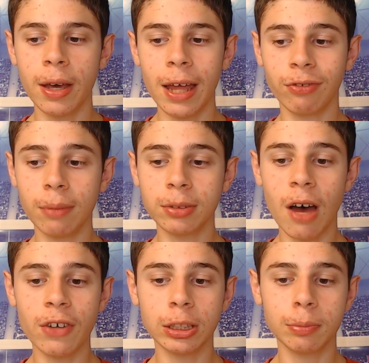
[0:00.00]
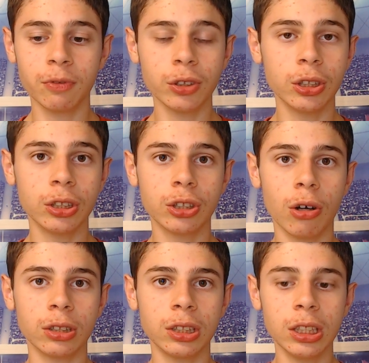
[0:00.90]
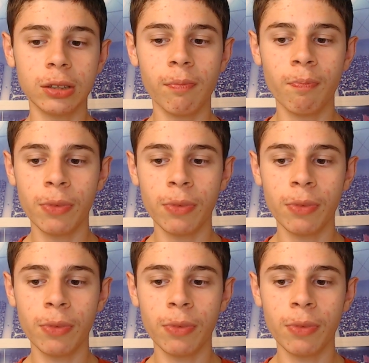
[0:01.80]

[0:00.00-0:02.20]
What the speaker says: The Rams' offense has been really good to start the season,